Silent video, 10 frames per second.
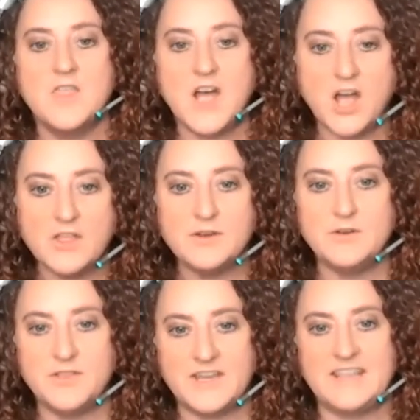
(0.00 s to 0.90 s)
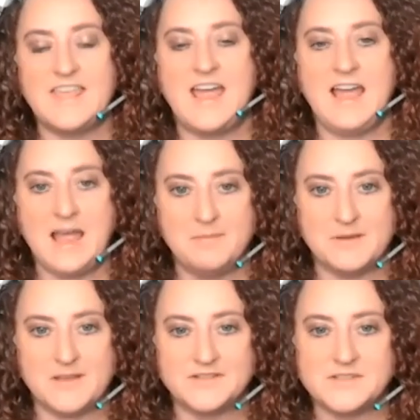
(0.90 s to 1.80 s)
The other thing that
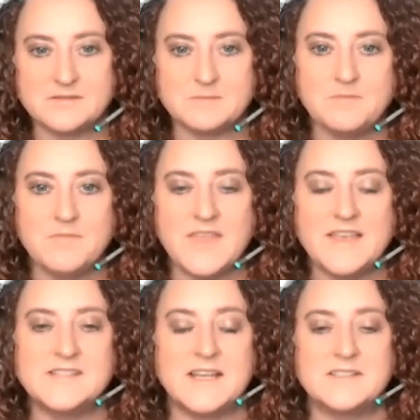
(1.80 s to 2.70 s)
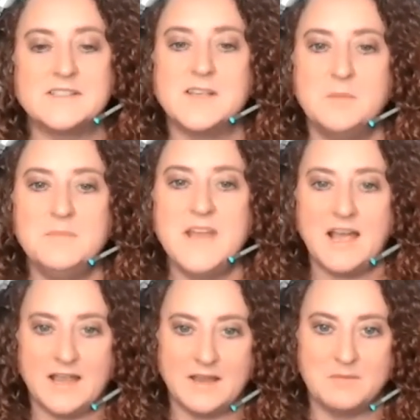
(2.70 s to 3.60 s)
happens is that
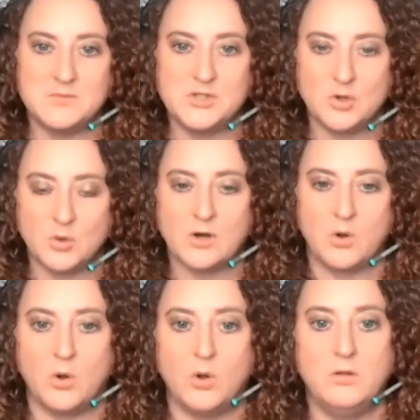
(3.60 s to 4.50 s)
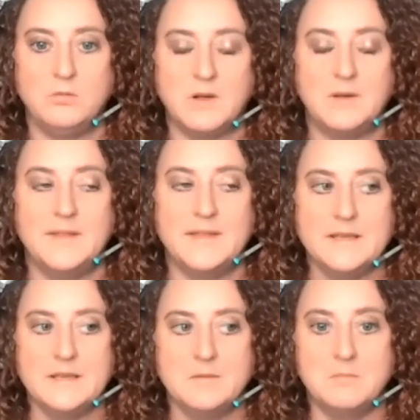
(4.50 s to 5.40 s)
sometimes your goal,
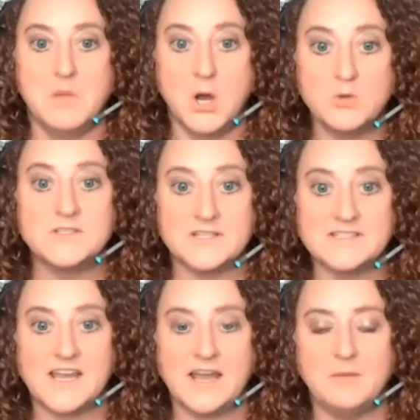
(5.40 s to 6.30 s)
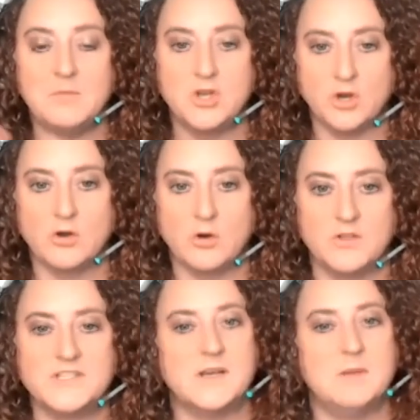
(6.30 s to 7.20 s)
most of the time, your
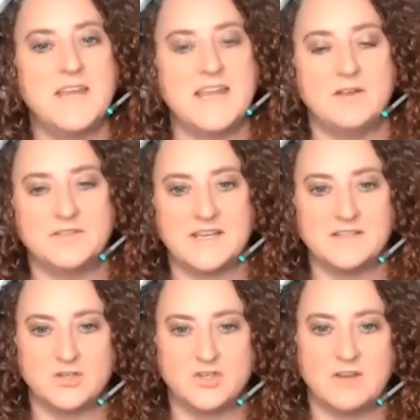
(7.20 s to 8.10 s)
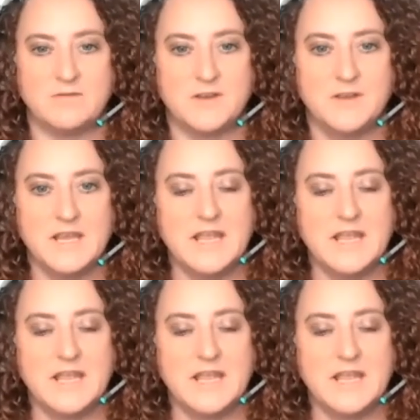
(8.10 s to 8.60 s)
goal, somebody else has achieved.